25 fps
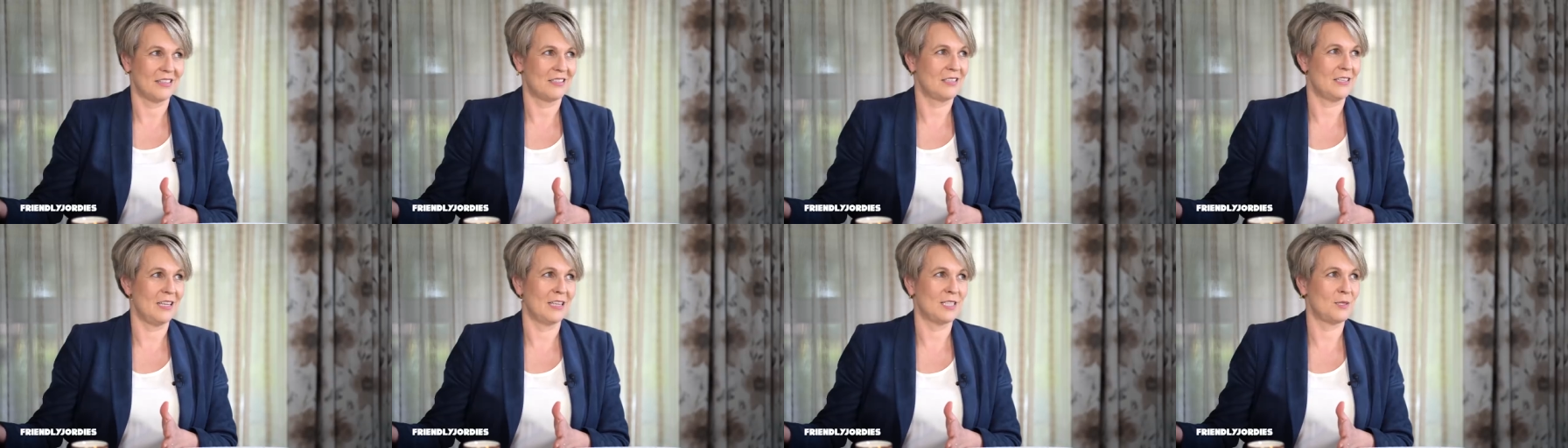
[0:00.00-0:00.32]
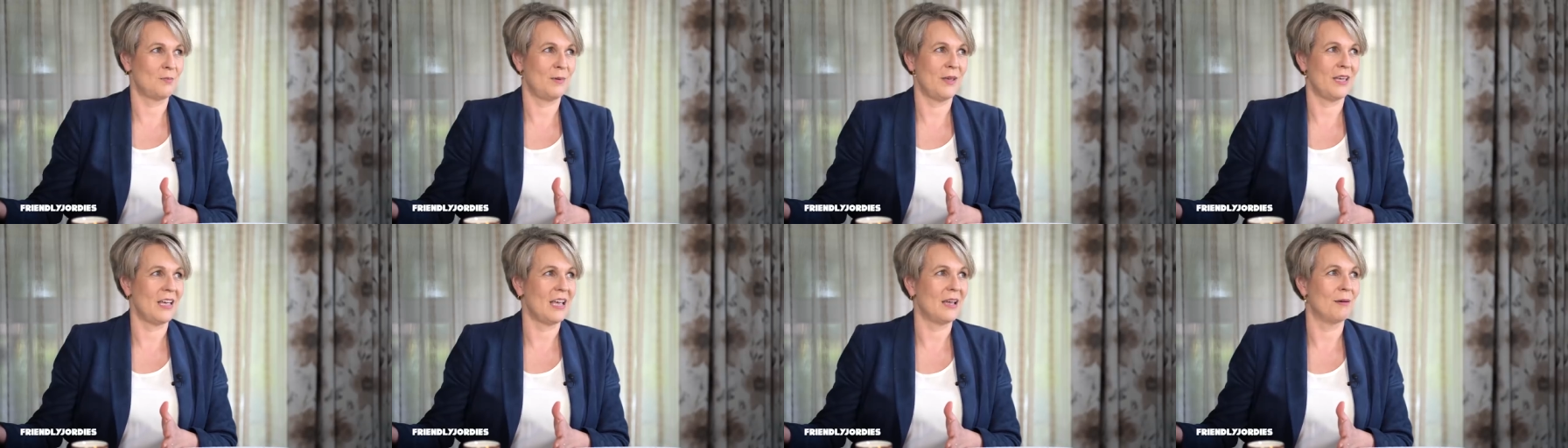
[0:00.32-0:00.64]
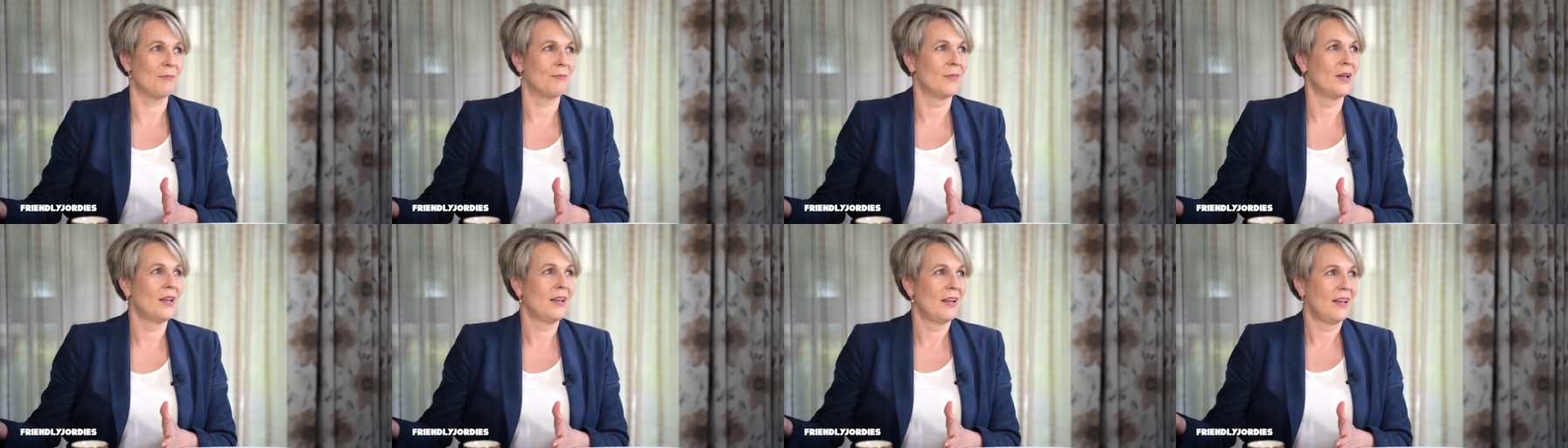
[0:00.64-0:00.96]
at 6
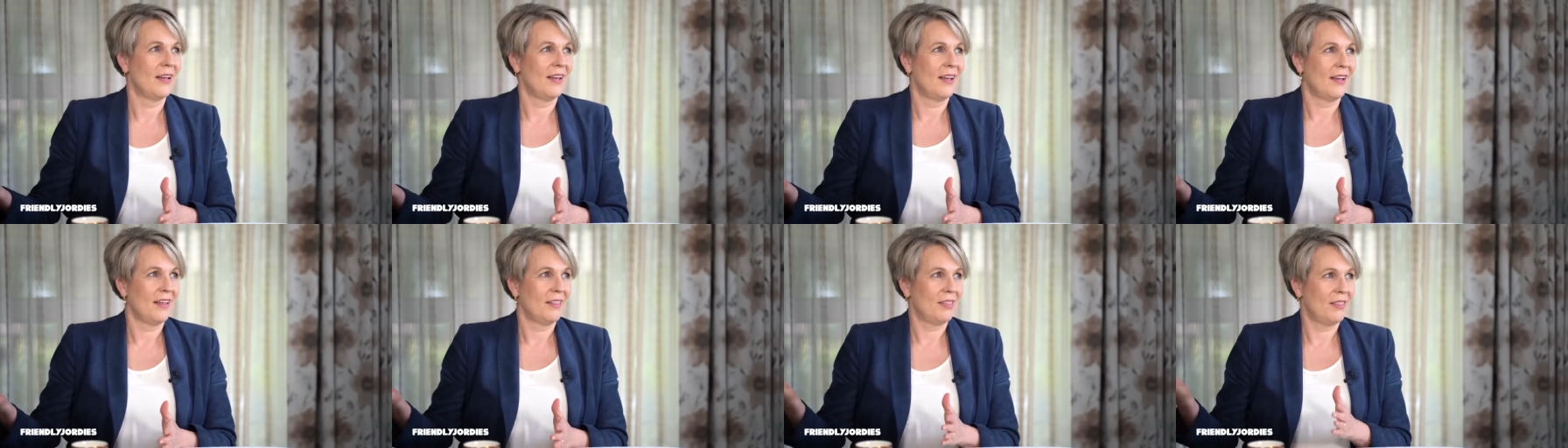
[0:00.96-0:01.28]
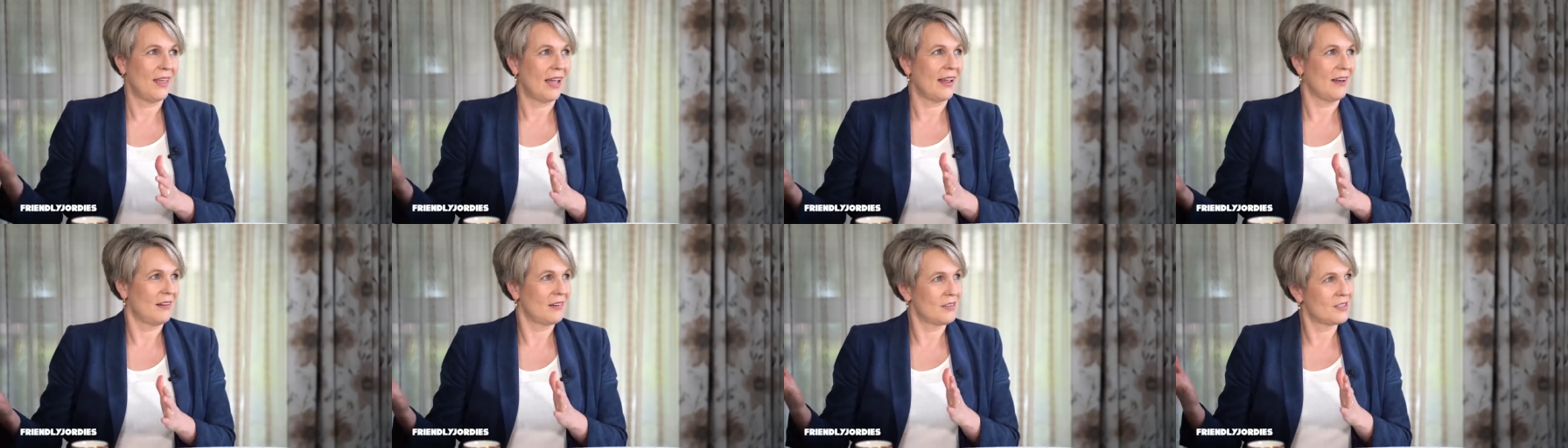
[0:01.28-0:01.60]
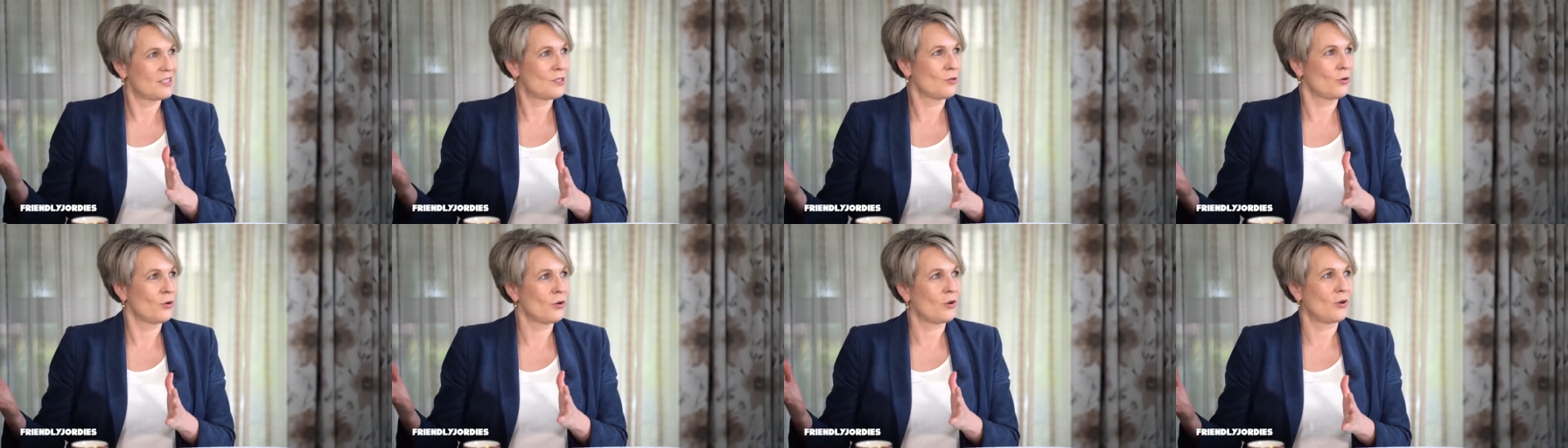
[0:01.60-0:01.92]
p.m.
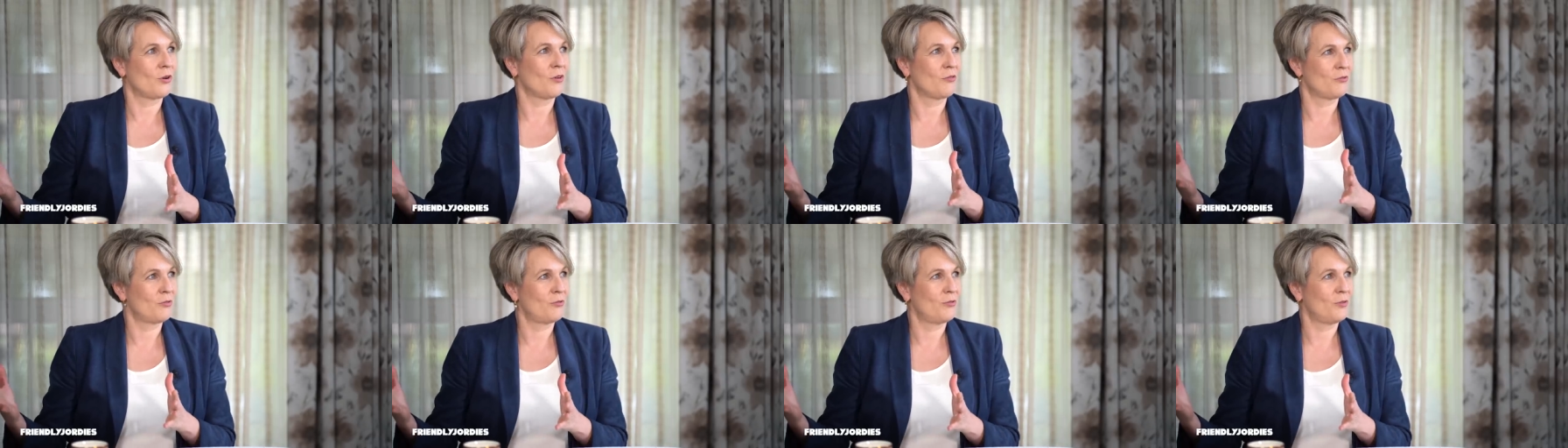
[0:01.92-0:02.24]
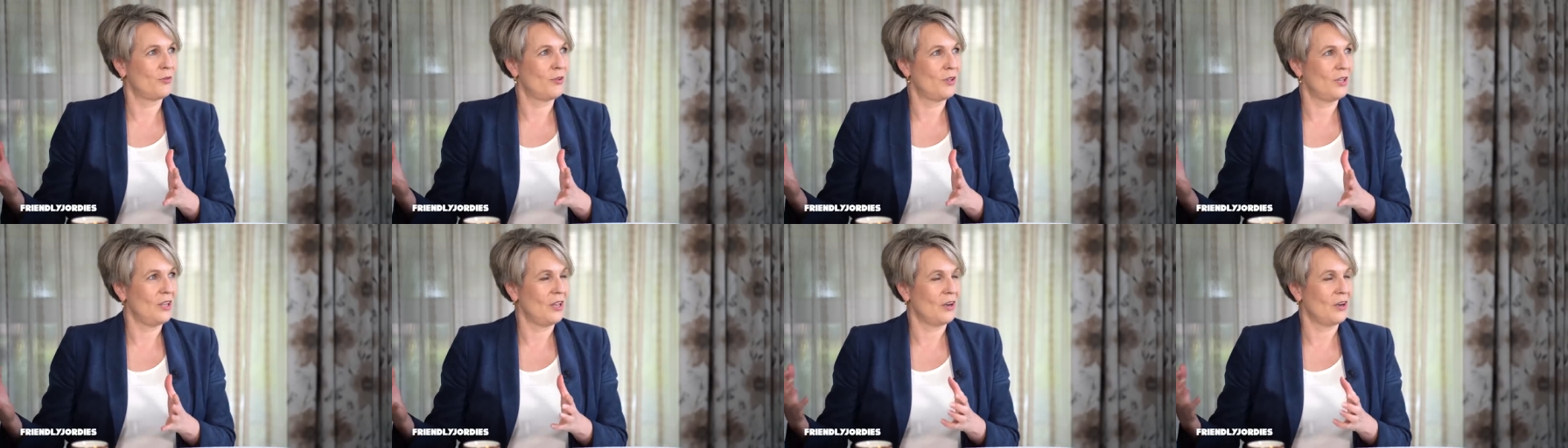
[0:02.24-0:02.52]
That sort of,